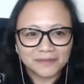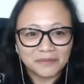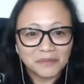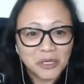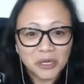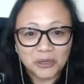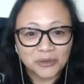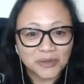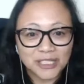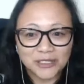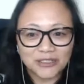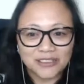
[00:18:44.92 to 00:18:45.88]
no
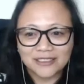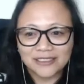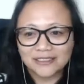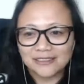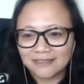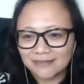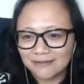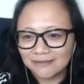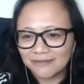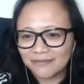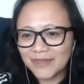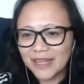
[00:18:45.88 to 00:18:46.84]
questions.
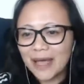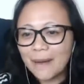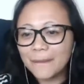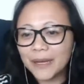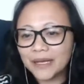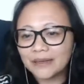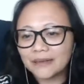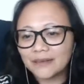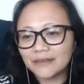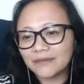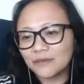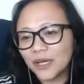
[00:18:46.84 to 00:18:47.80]
But
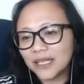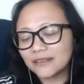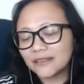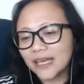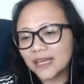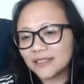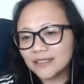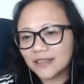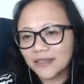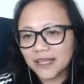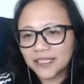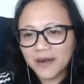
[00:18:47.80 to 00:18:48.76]
well, thanks
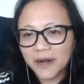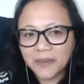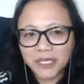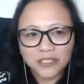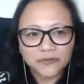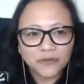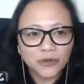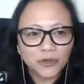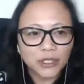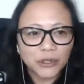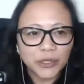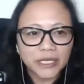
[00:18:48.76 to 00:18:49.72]
very much for
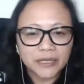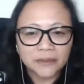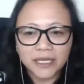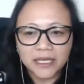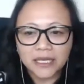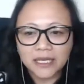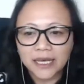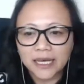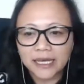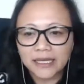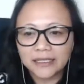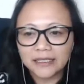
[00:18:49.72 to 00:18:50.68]
joining me,
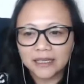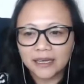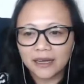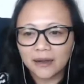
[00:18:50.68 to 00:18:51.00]
and